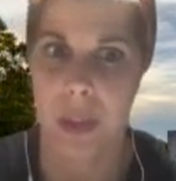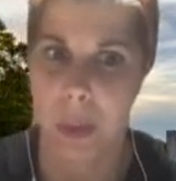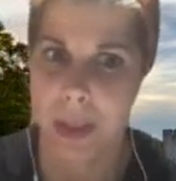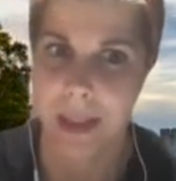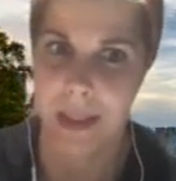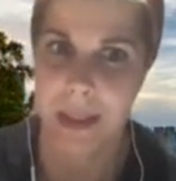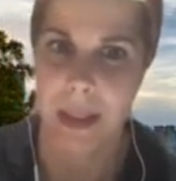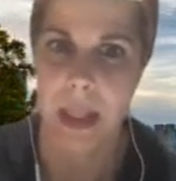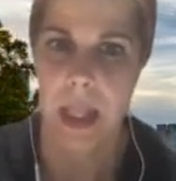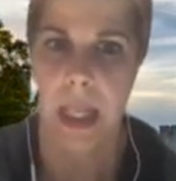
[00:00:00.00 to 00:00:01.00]
this.
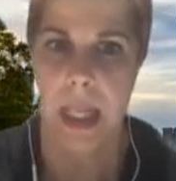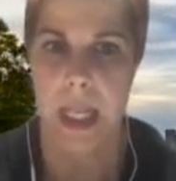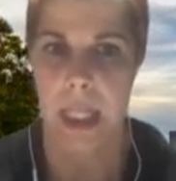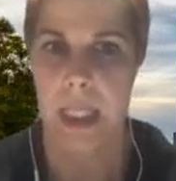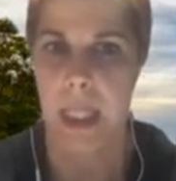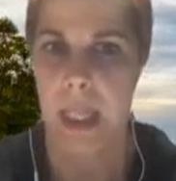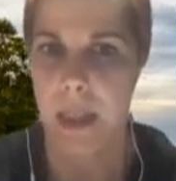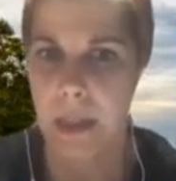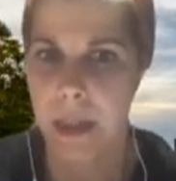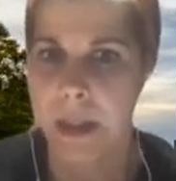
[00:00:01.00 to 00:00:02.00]
And he
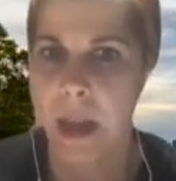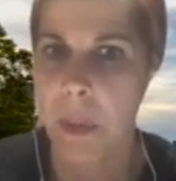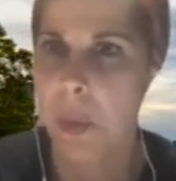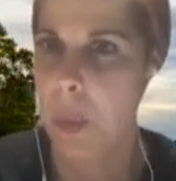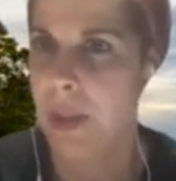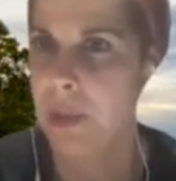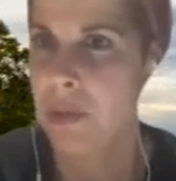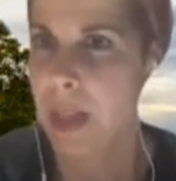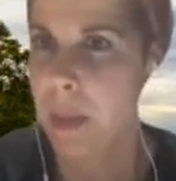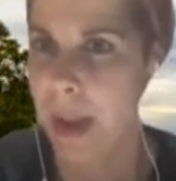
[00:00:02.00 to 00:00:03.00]
has the #1
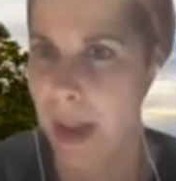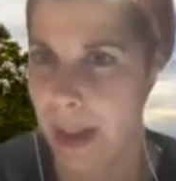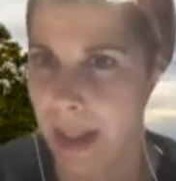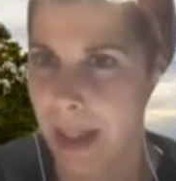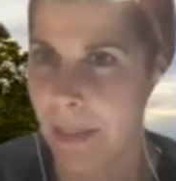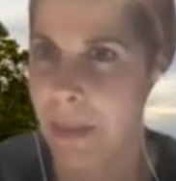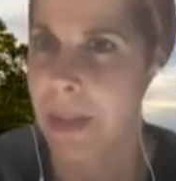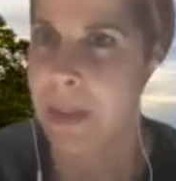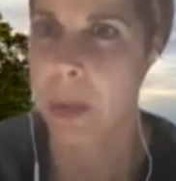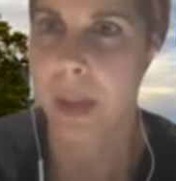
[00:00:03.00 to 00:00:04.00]
dream hack.
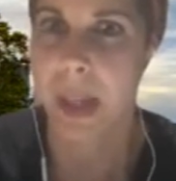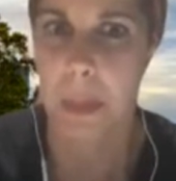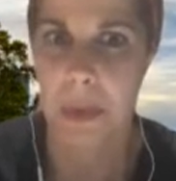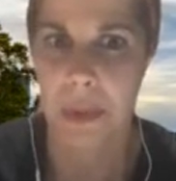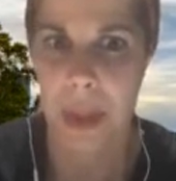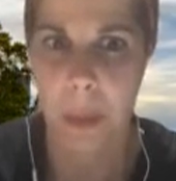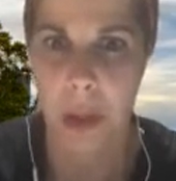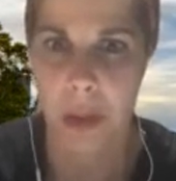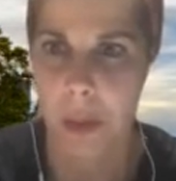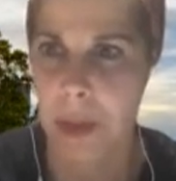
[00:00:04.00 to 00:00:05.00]
So keep a dream
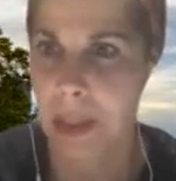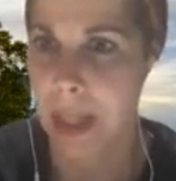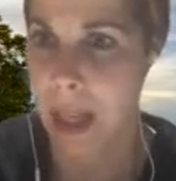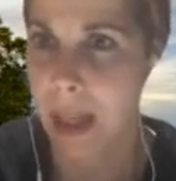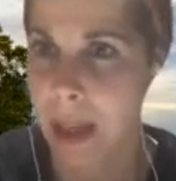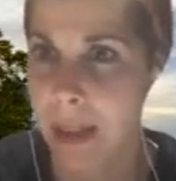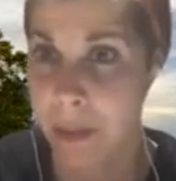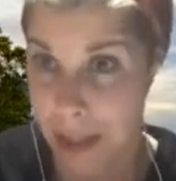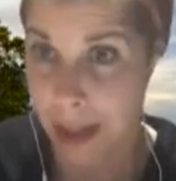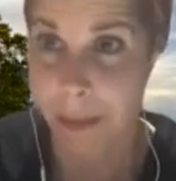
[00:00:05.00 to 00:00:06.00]
journal, pay
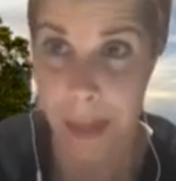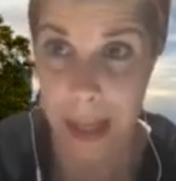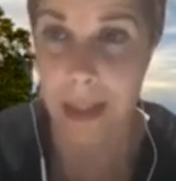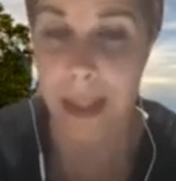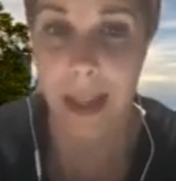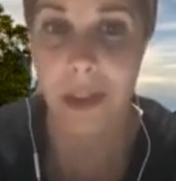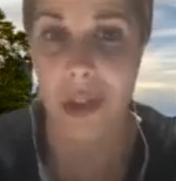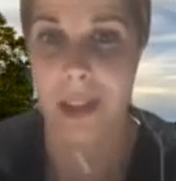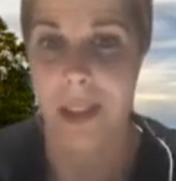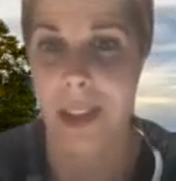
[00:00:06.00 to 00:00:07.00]

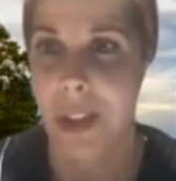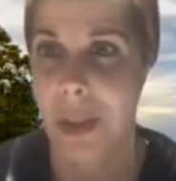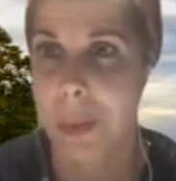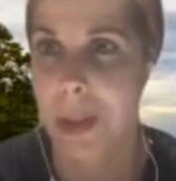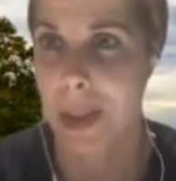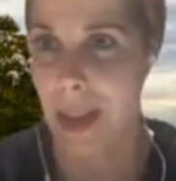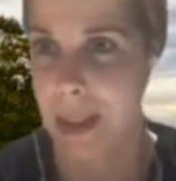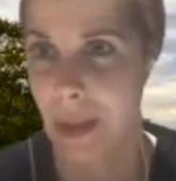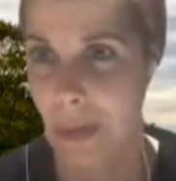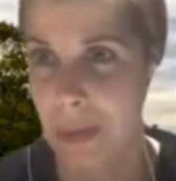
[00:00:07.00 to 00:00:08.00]
attention to what
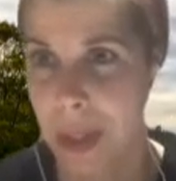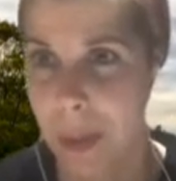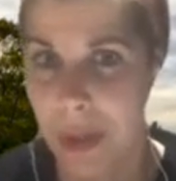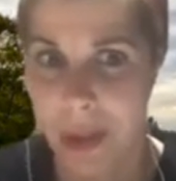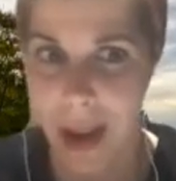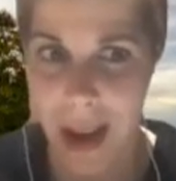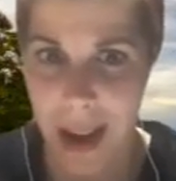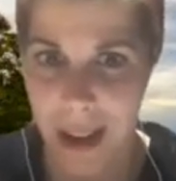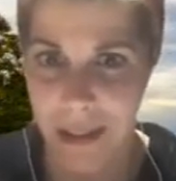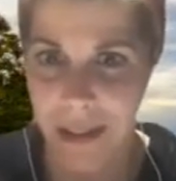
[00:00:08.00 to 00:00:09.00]
kinds of dreams you
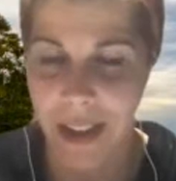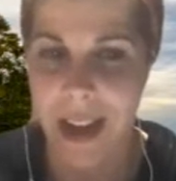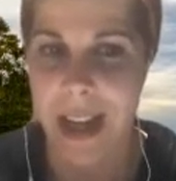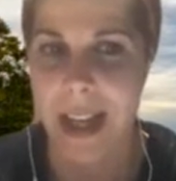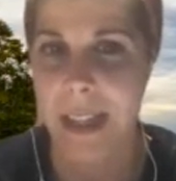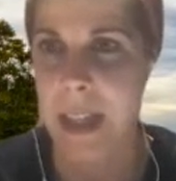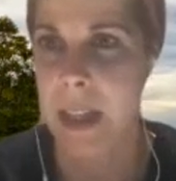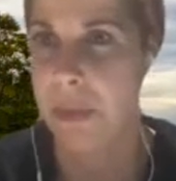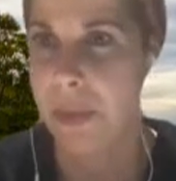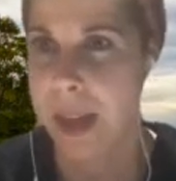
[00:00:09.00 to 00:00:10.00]
have. And then
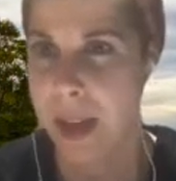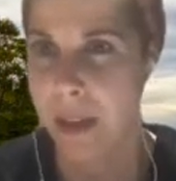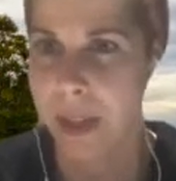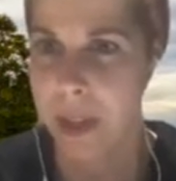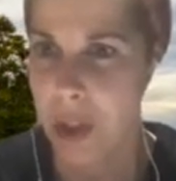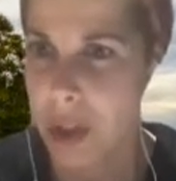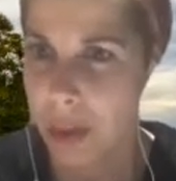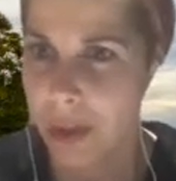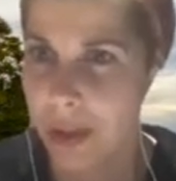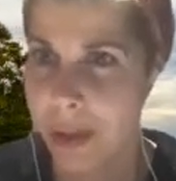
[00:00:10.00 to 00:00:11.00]
if you have
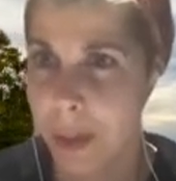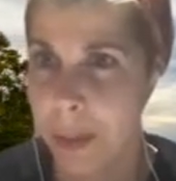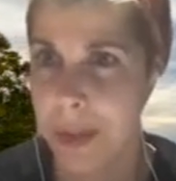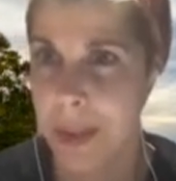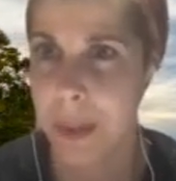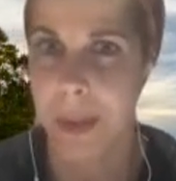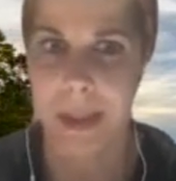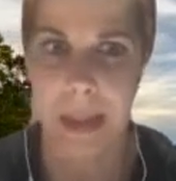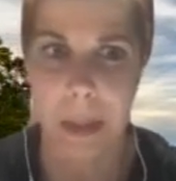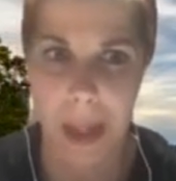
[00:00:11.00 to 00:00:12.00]
issues interpreting what
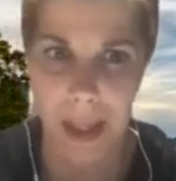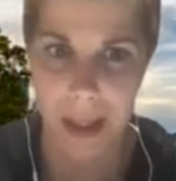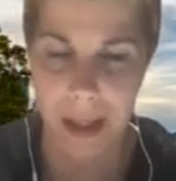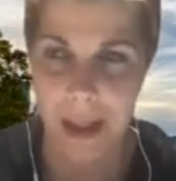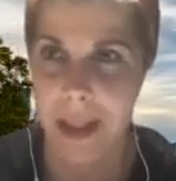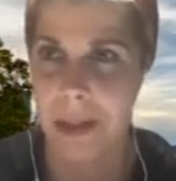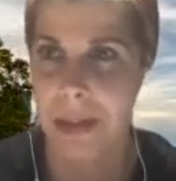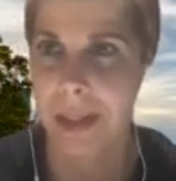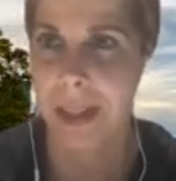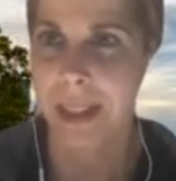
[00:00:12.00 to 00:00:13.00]
they mean,
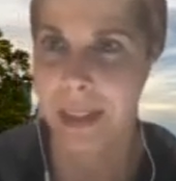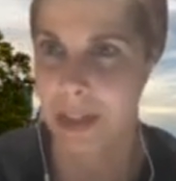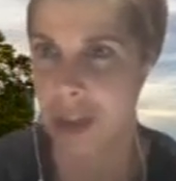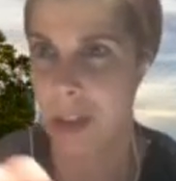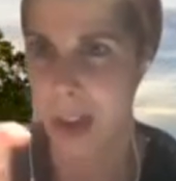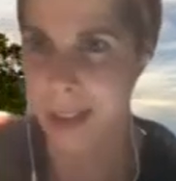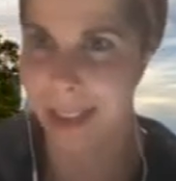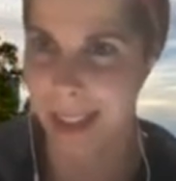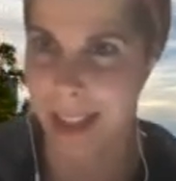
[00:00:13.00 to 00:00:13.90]
try slotting